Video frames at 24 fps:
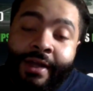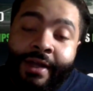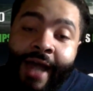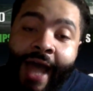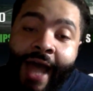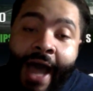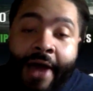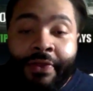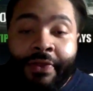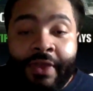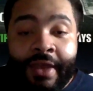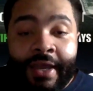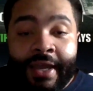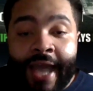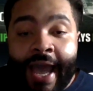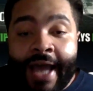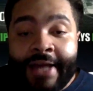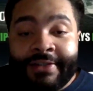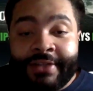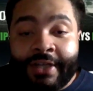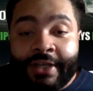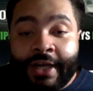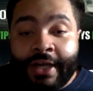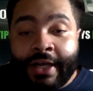I think
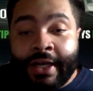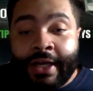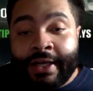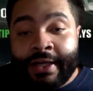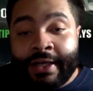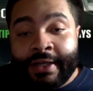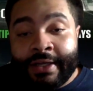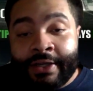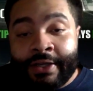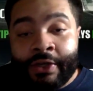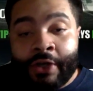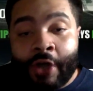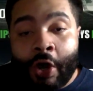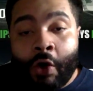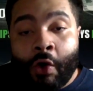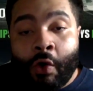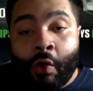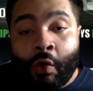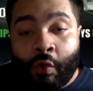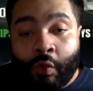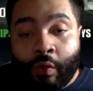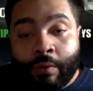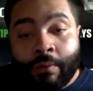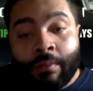as
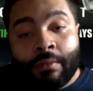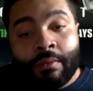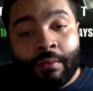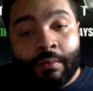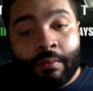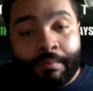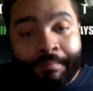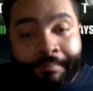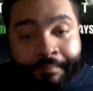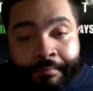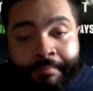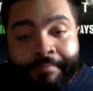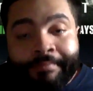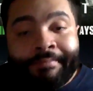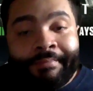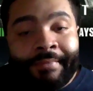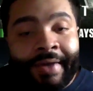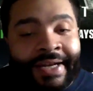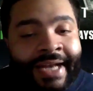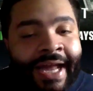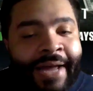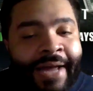and